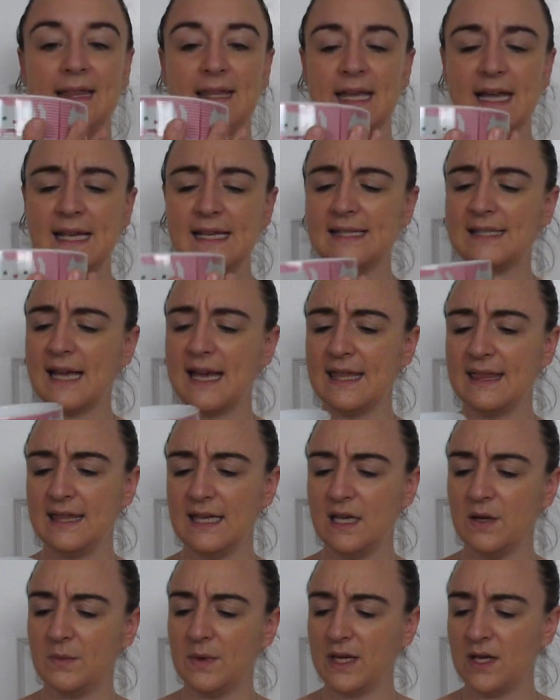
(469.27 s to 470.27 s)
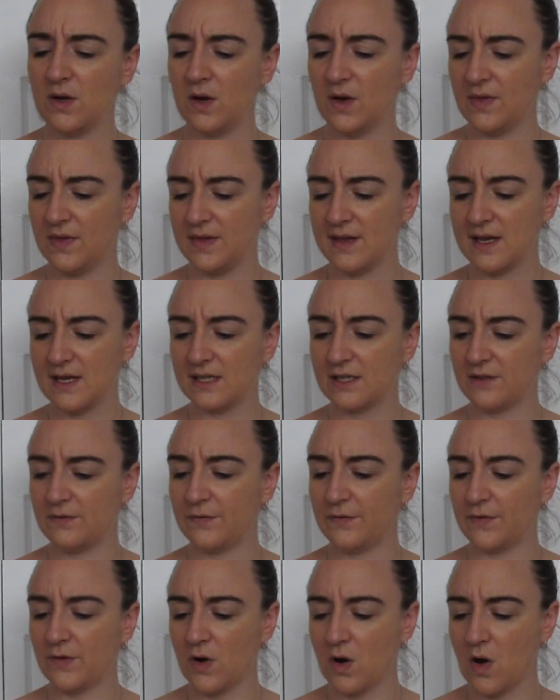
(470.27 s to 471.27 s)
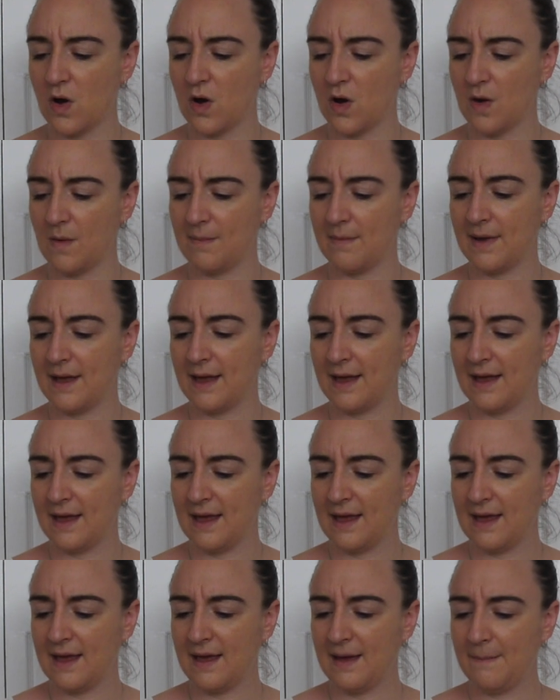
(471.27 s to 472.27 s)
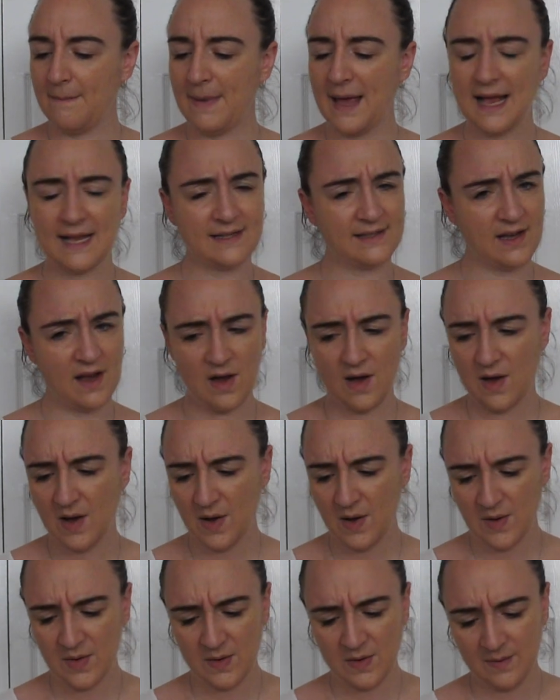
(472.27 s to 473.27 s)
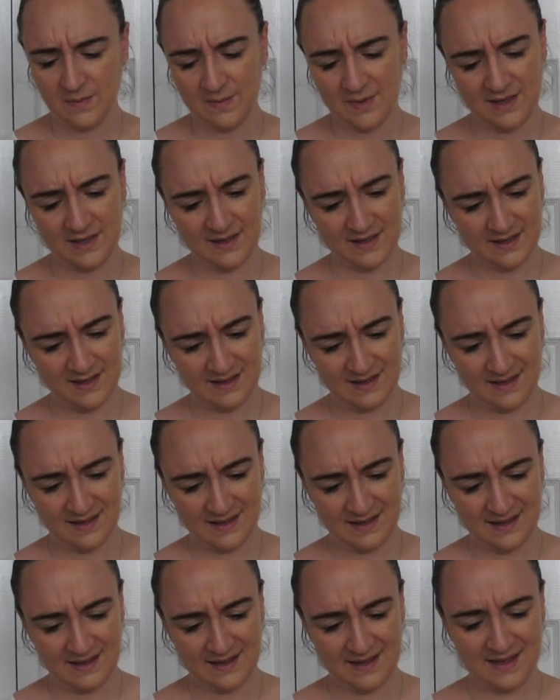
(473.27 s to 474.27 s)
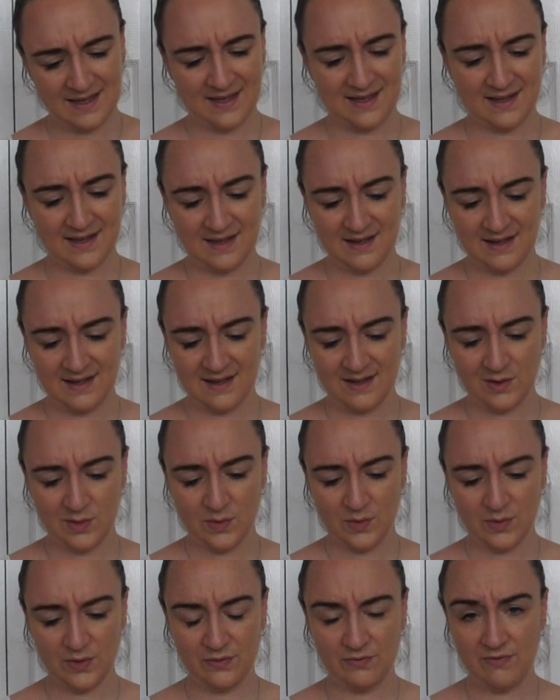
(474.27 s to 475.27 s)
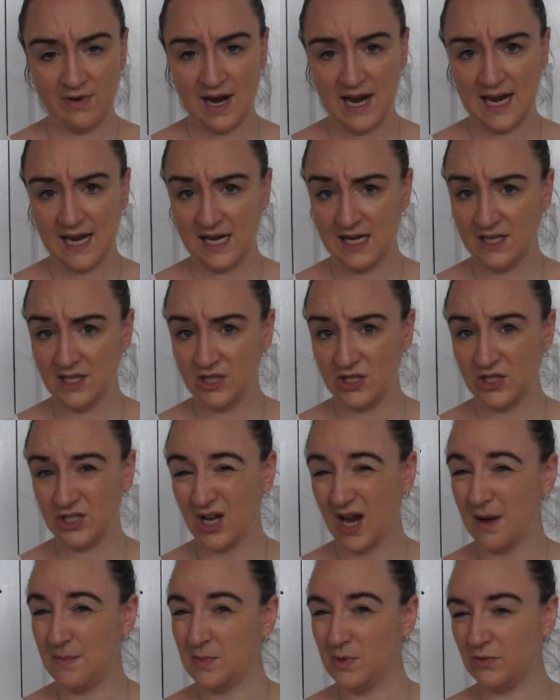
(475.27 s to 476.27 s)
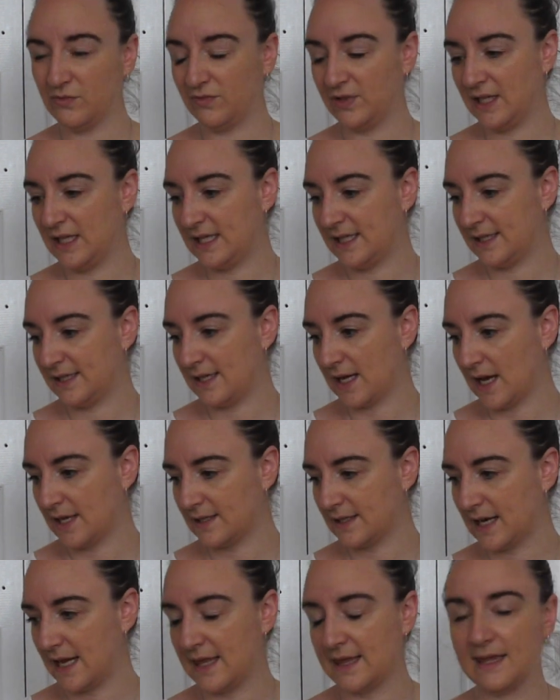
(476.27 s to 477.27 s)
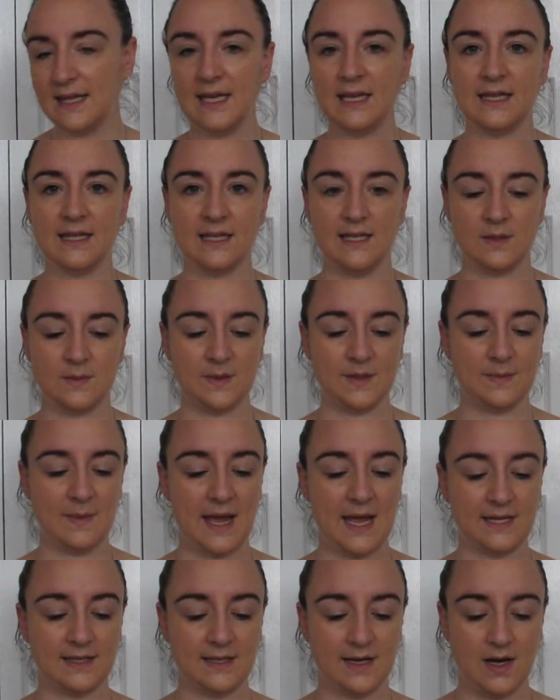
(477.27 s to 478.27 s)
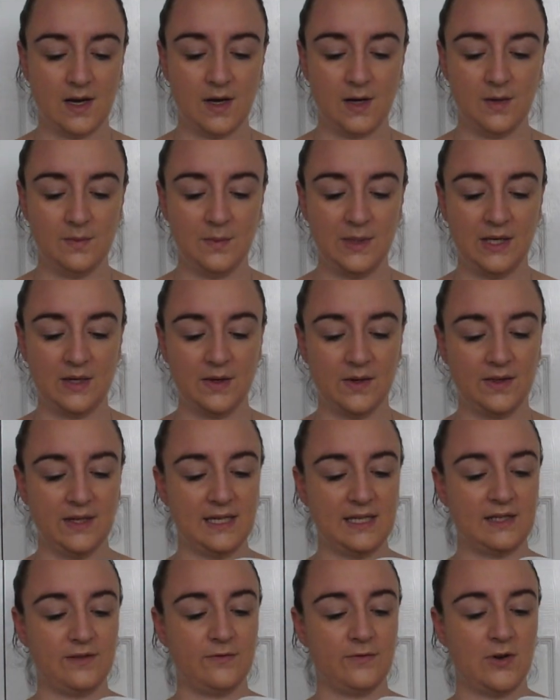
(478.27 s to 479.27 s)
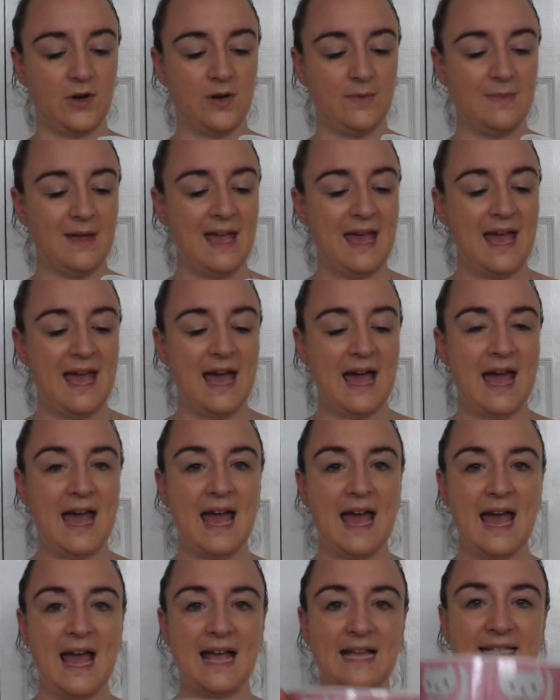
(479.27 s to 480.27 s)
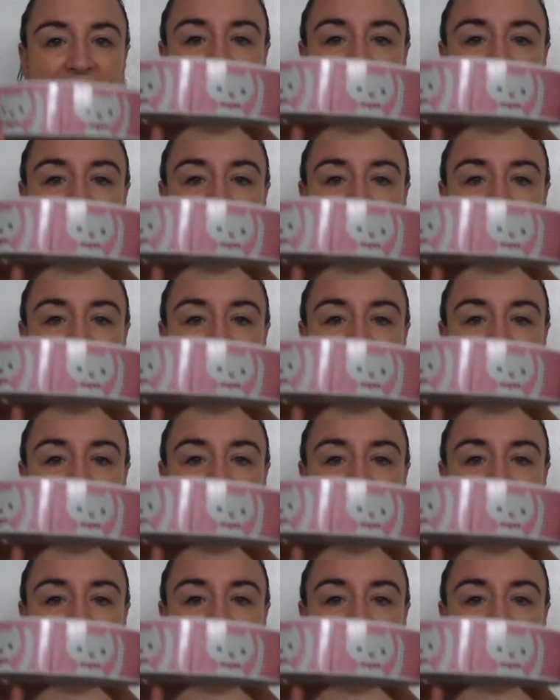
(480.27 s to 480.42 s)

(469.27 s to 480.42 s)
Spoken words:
this. I think we got this from Pets at Home or the range. I'm not really certain. I think this was Pets at Home we got this from, and